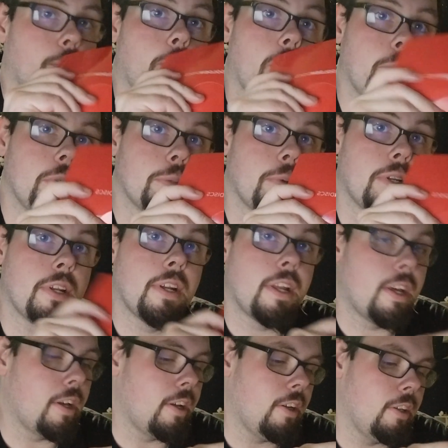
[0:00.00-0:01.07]
We'll be spending
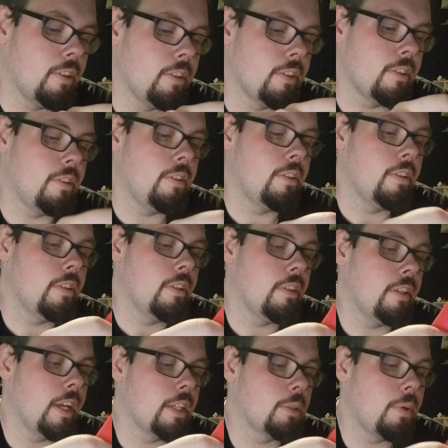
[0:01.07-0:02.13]
that on
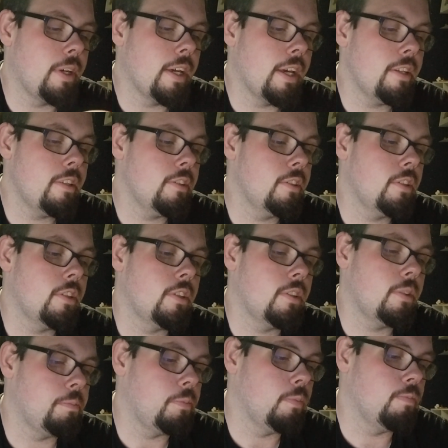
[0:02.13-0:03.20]
next weekend
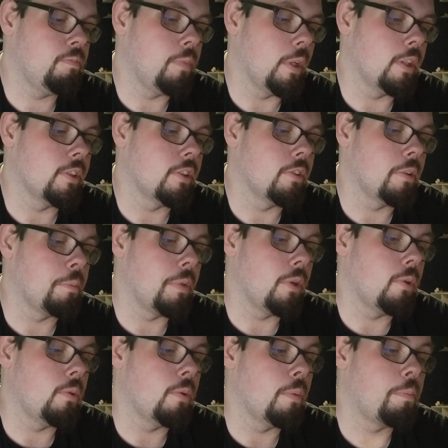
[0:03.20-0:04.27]
because I'm going to be
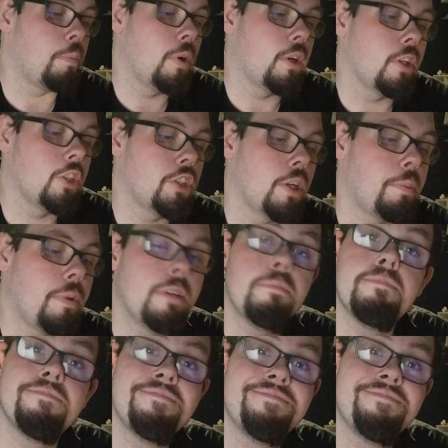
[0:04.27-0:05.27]
doing birthday shopping.